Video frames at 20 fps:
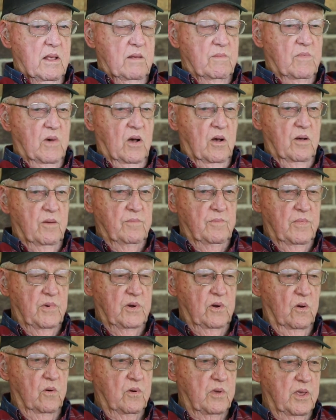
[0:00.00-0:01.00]
bomb
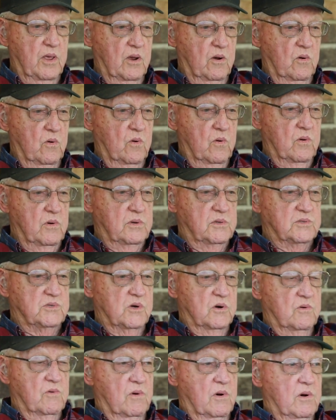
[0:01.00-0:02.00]
Tokyo and
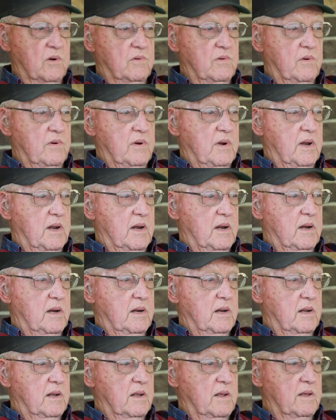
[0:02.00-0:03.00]
so on.
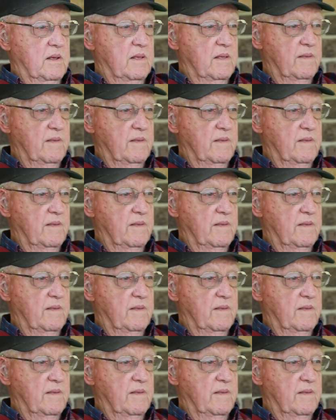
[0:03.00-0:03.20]
And